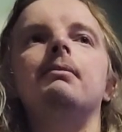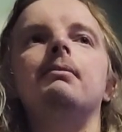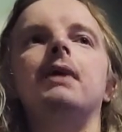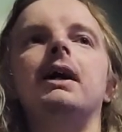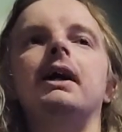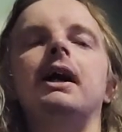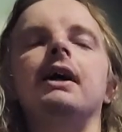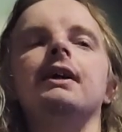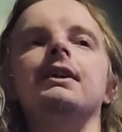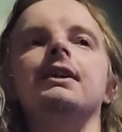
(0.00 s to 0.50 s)

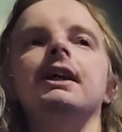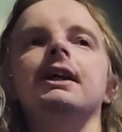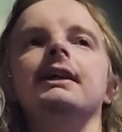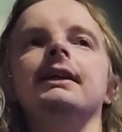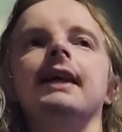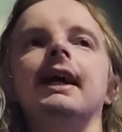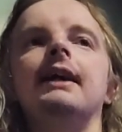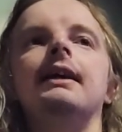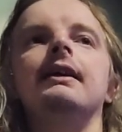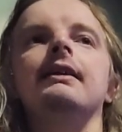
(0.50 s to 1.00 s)
I see
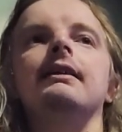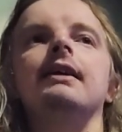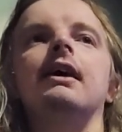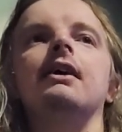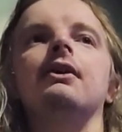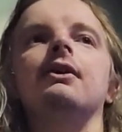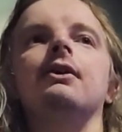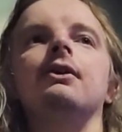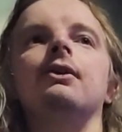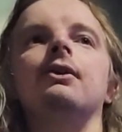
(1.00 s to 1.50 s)
NECA
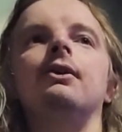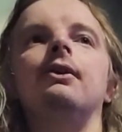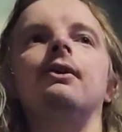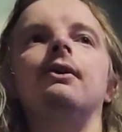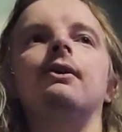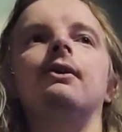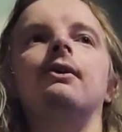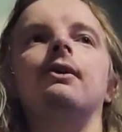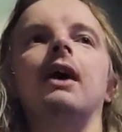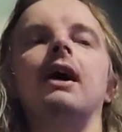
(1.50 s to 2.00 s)
done
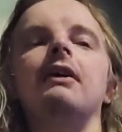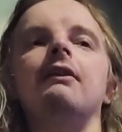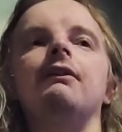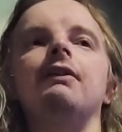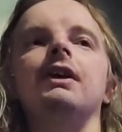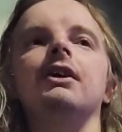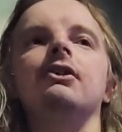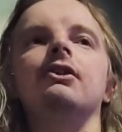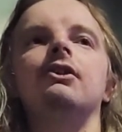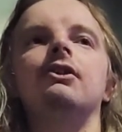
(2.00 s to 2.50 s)
great
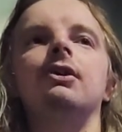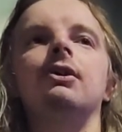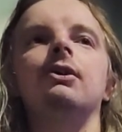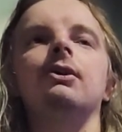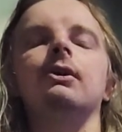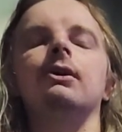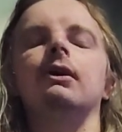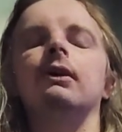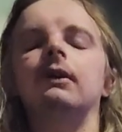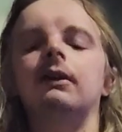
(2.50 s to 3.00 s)
things
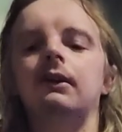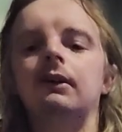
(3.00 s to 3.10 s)
too.